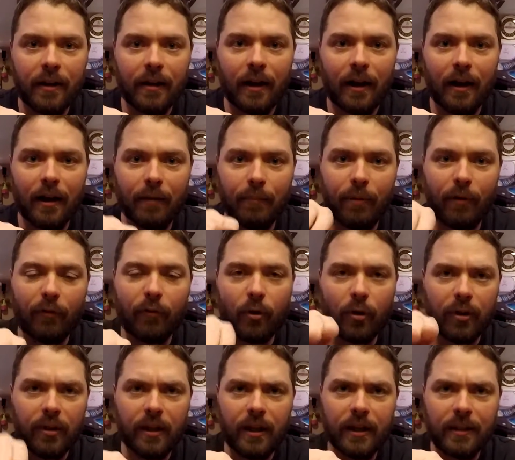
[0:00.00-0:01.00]

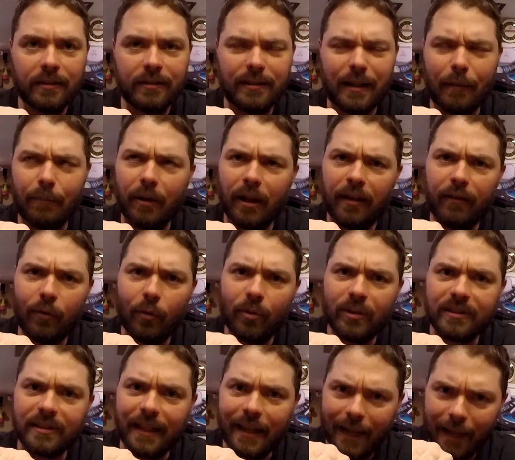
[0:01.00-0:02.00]
Before this, I believe it
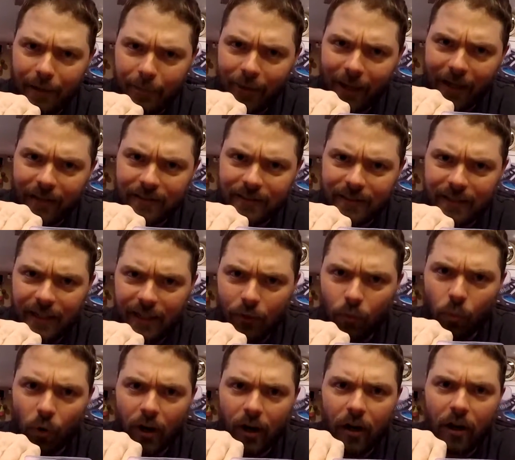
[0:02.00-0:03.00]
was the
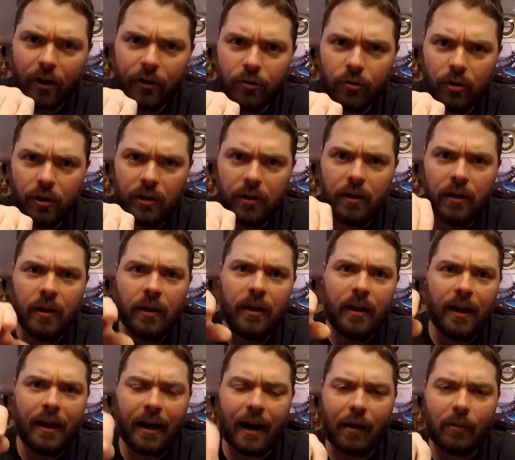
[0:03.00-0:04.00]

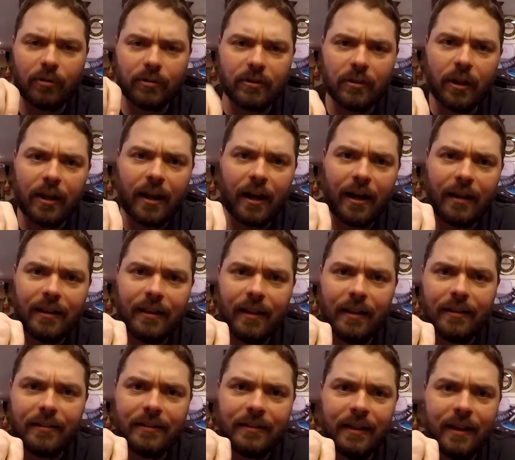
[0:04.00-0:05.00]
MXT100, and I was looking at
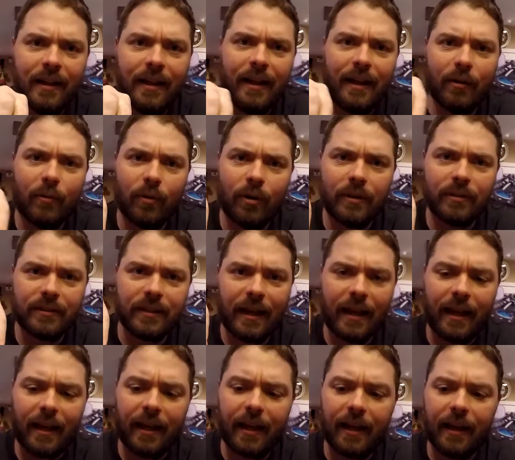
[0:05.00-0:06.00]
this. It was
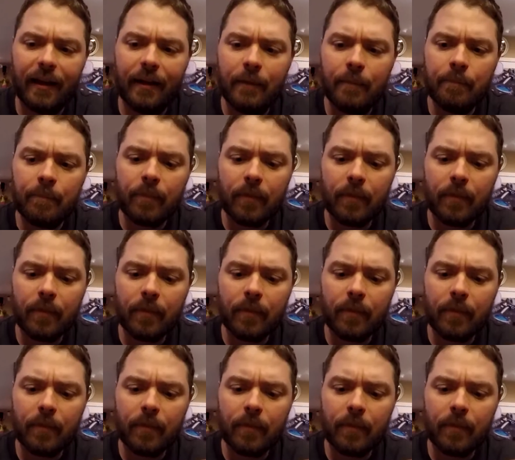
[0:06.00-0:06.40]
a